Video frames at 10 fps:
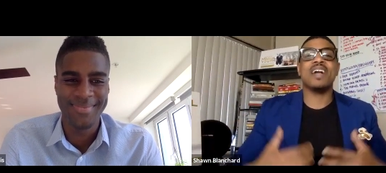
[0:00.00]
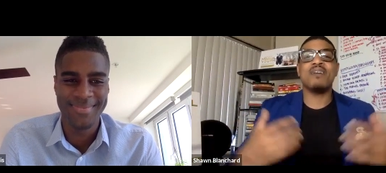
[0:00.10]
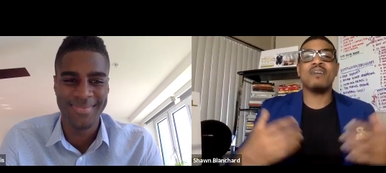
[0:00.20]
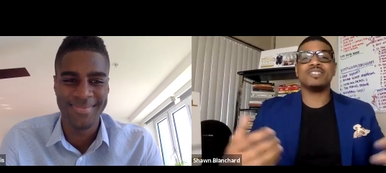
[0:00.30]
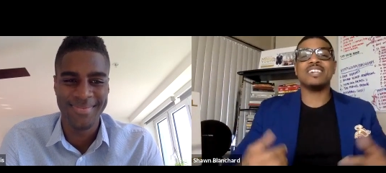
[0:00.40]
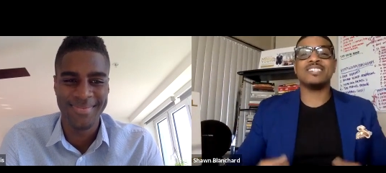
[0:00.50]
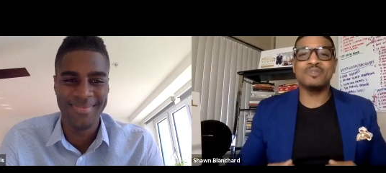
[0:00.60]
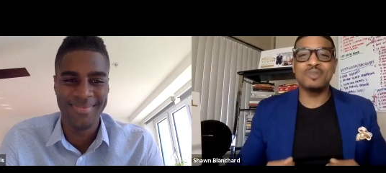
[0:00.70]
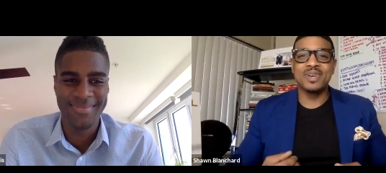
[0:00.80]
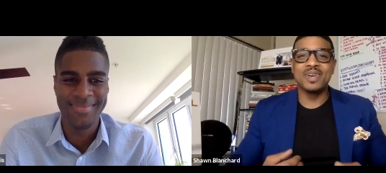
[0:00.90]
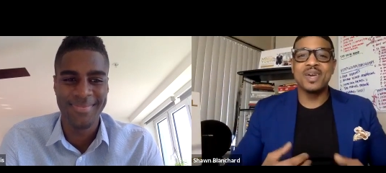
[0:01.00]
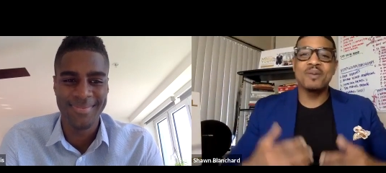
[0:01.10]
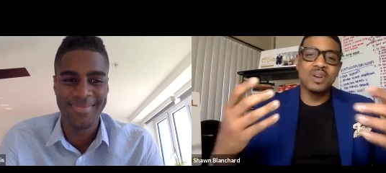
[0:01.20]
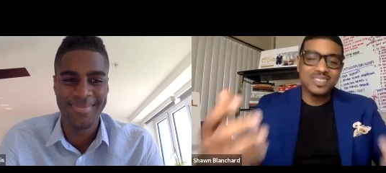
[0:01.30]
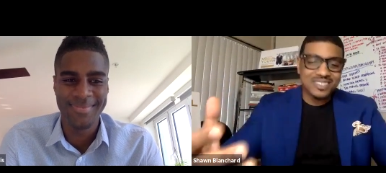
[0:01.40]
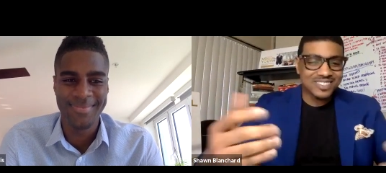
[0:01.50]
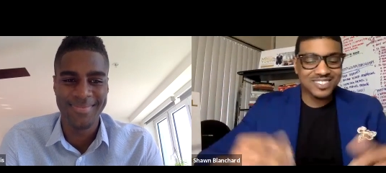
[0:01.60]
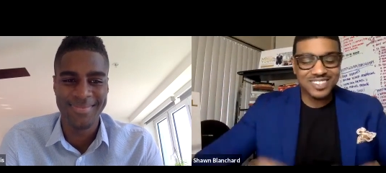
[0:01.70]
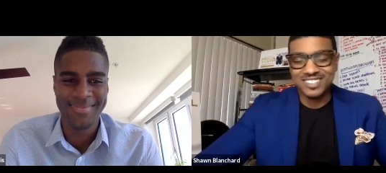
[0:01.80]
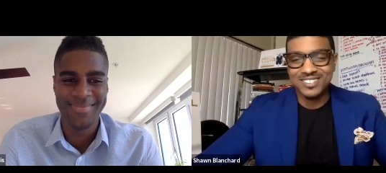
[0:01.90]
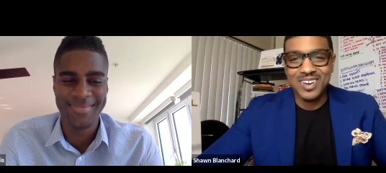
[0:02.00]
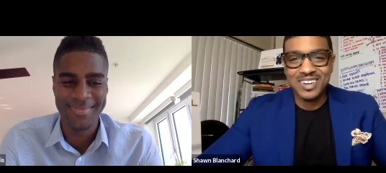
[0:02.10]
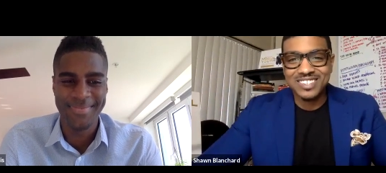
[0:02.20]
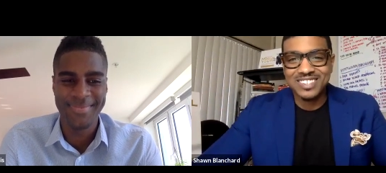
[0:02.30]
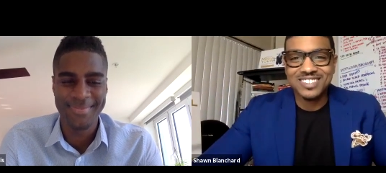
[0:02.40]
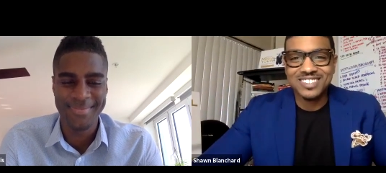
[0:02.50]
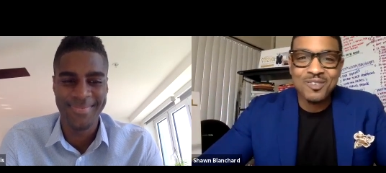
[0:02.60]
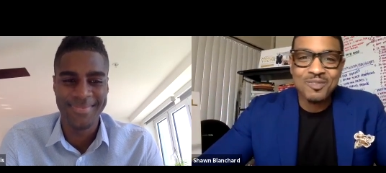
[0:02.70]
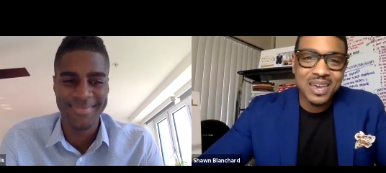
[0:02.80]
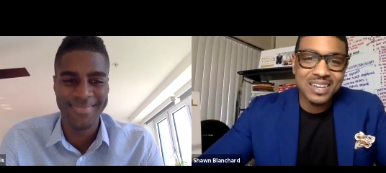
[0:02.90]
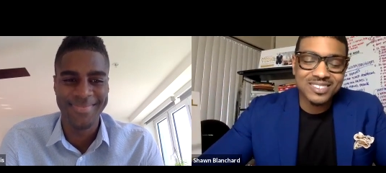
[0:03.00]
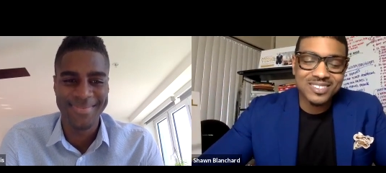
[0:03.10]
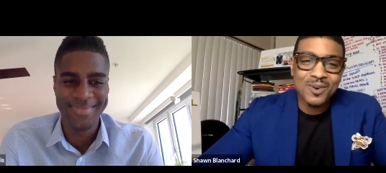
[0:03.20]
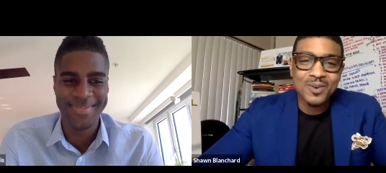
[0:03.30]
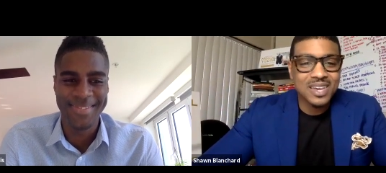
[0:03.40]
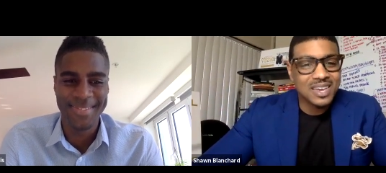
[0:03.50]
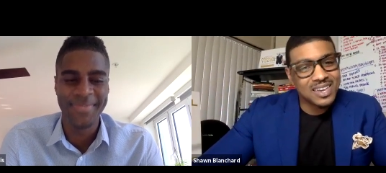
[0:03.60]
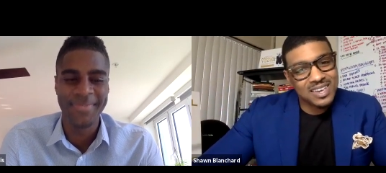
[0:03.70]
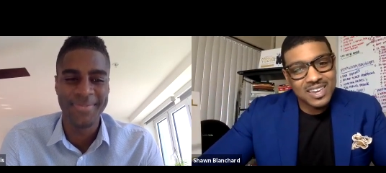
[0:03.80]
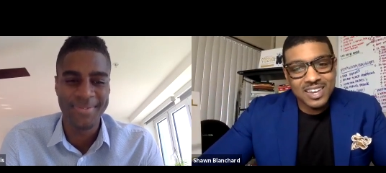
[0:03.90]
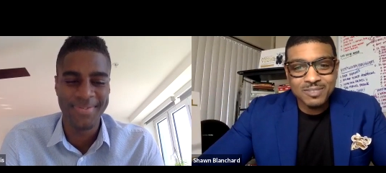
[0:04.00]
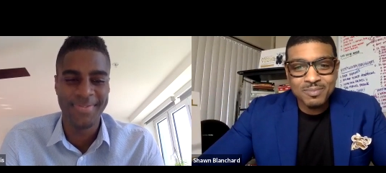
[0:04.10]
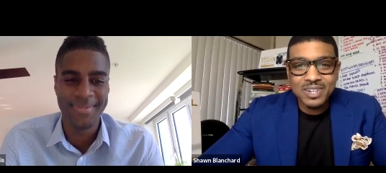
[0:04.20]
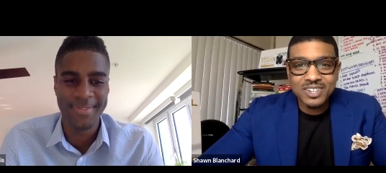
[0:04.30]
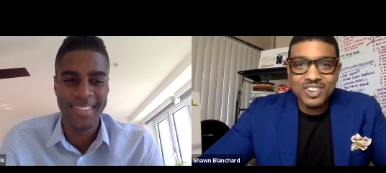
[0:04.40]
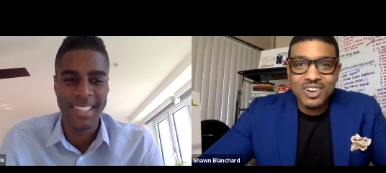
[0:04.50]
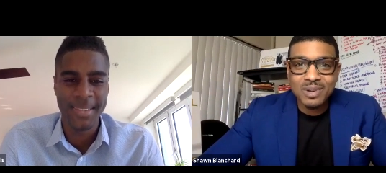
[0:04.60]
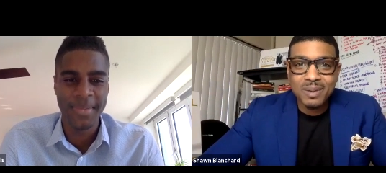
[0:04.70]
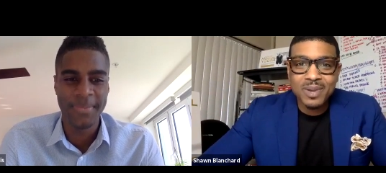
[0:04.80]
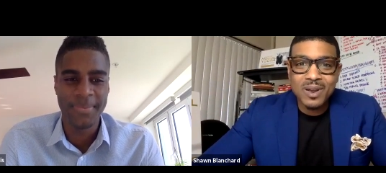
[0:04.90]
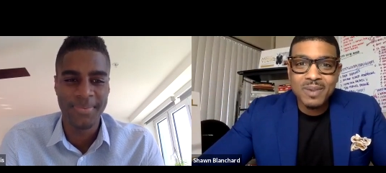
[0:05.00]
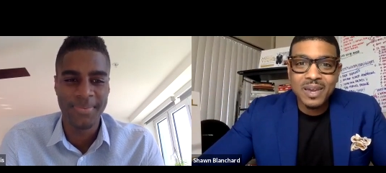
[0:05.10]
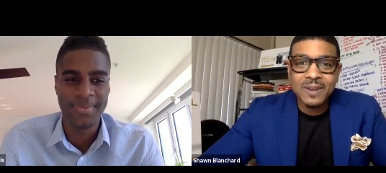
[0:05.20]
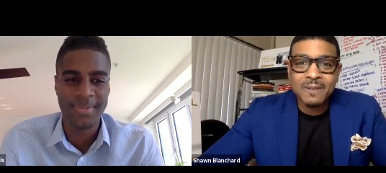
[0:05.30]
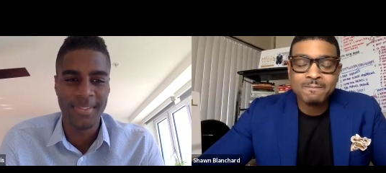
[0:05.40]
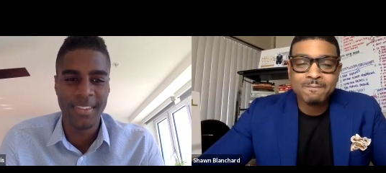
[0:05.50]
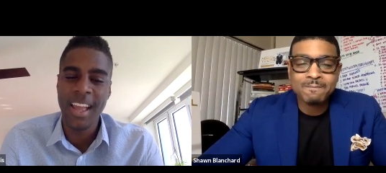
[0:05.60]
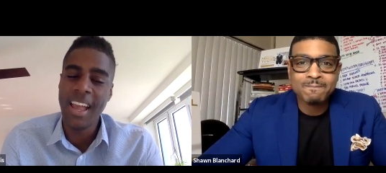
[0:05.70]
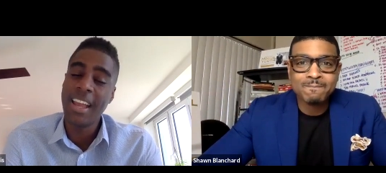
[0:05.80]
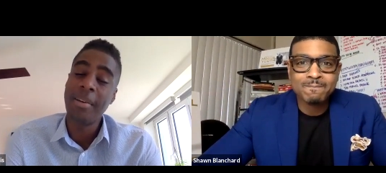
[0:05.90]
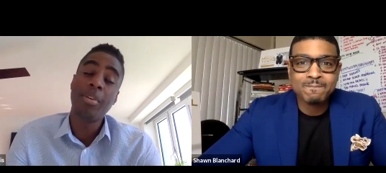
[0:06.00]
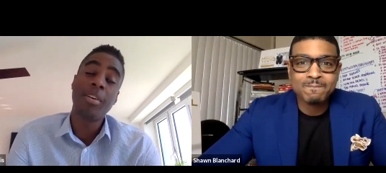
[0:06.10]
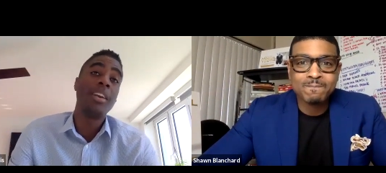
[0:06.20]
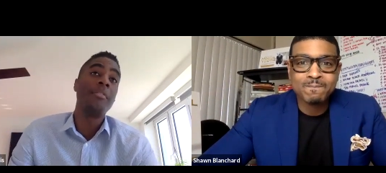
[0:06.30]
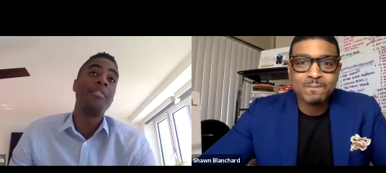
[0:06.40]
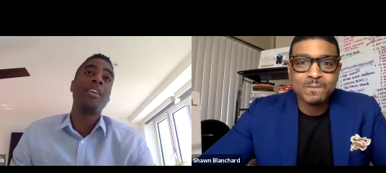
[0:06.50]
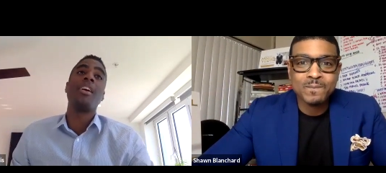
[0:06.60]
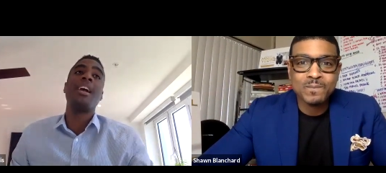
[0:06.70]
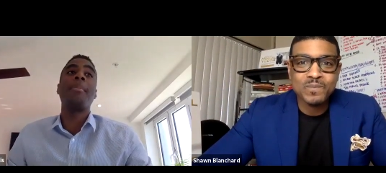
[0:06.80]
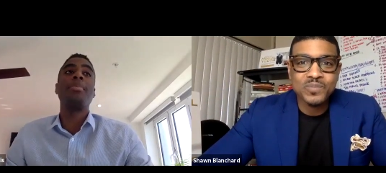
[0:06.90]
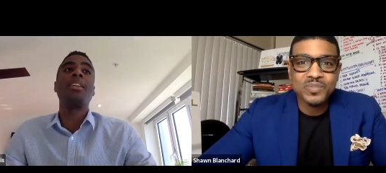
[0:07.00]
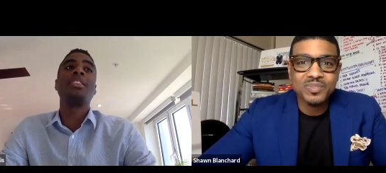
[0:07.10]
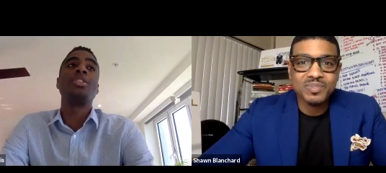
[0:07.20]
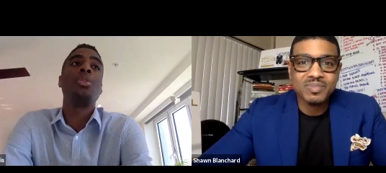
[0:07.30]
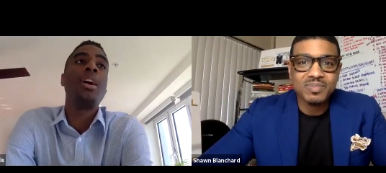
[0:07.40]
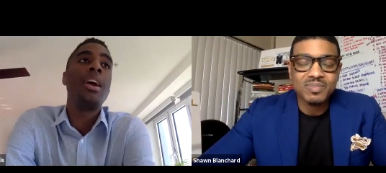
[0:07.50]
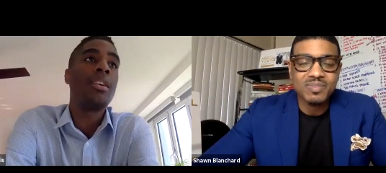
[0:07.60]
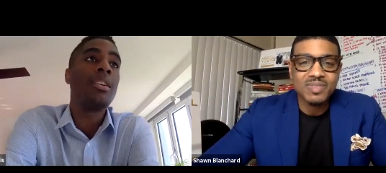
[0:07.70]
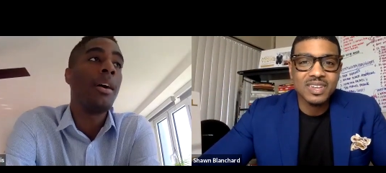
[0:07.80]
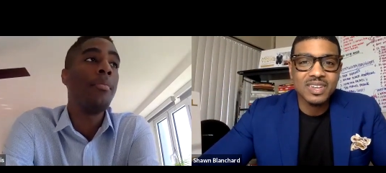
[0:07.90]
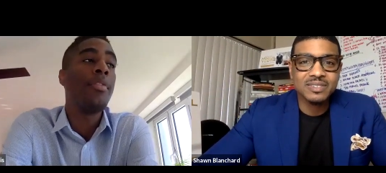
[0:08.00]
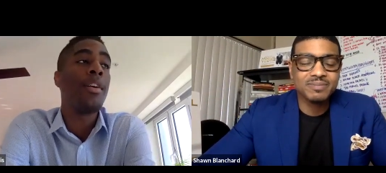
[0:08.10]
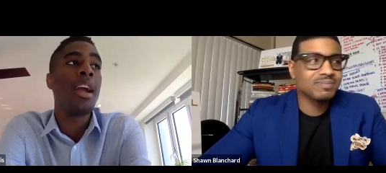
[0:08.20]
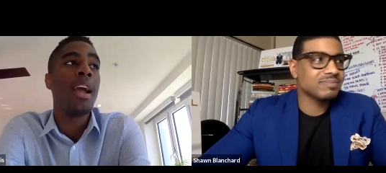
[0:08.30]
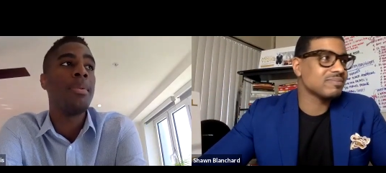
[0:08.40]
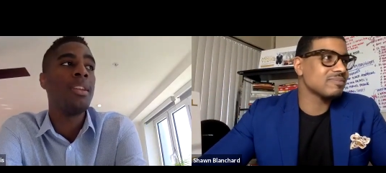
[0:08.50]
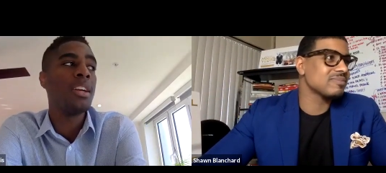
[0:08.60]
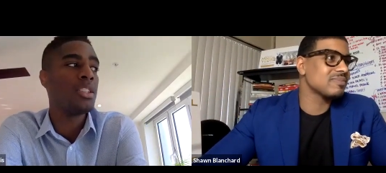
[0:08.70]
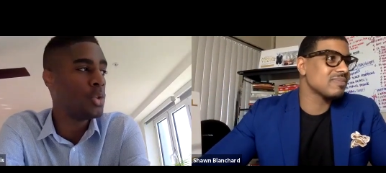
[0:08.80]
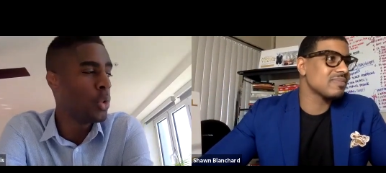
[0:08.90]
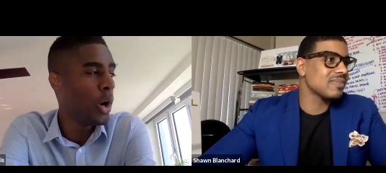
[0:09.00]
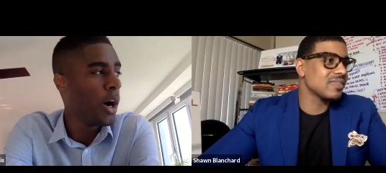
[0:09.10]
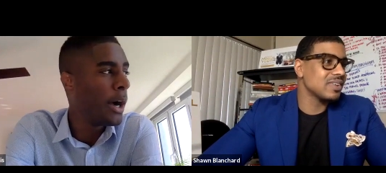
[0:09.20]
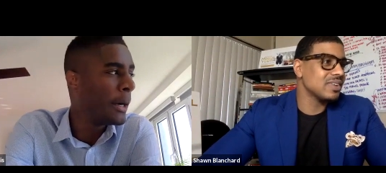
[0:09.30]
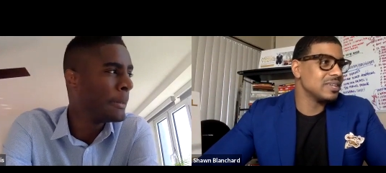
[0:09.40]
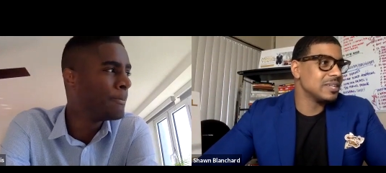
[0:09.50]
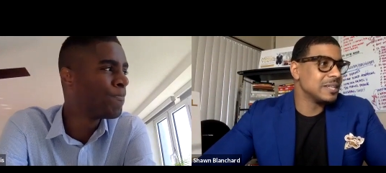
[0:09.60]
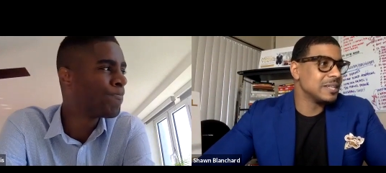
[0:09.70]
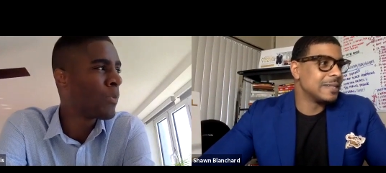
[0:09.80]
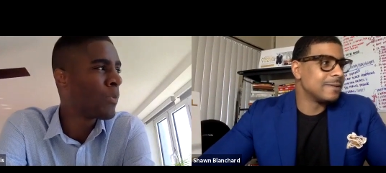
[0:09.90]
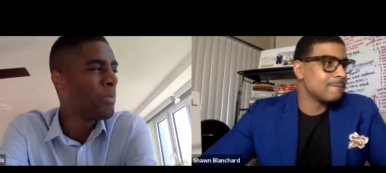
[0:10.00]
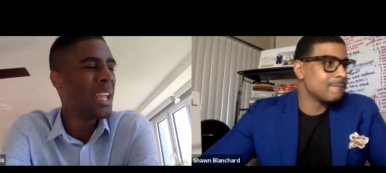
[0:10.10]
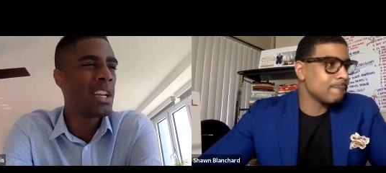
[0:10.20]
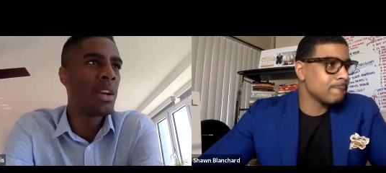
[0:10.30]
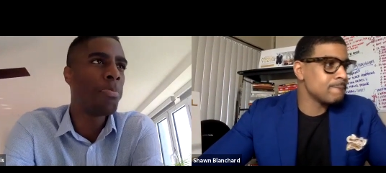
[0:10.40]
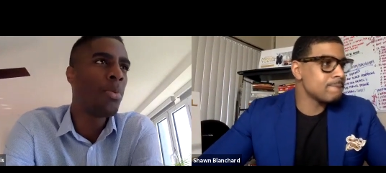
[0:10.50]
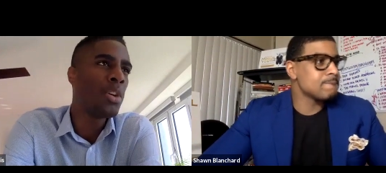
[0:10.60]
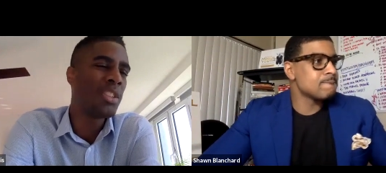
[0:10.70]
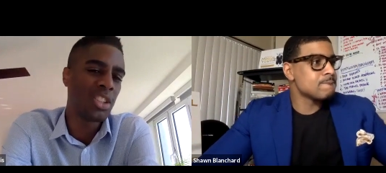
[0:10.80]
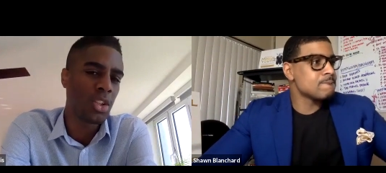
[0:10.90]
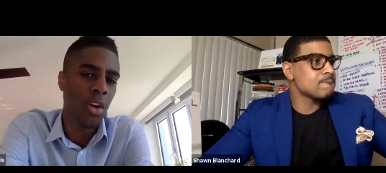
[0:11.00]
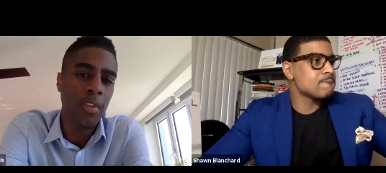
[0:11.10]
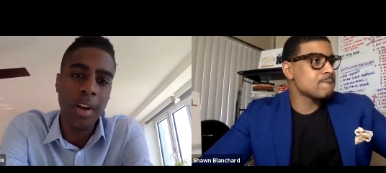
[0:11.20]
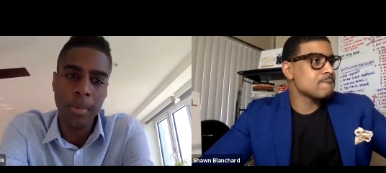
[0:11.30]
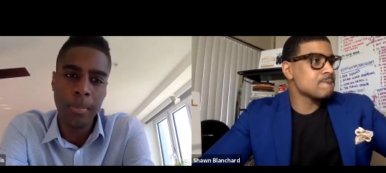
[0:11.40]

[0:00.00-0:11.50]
Speaker 1: conversations with brothers as such as great as yourself, man. So it's been a journey, but I'm here, man.
Speaker 2: Hey, bro, and I'm very happy that you're here, and I'm very happy that you uh made it a point to serve other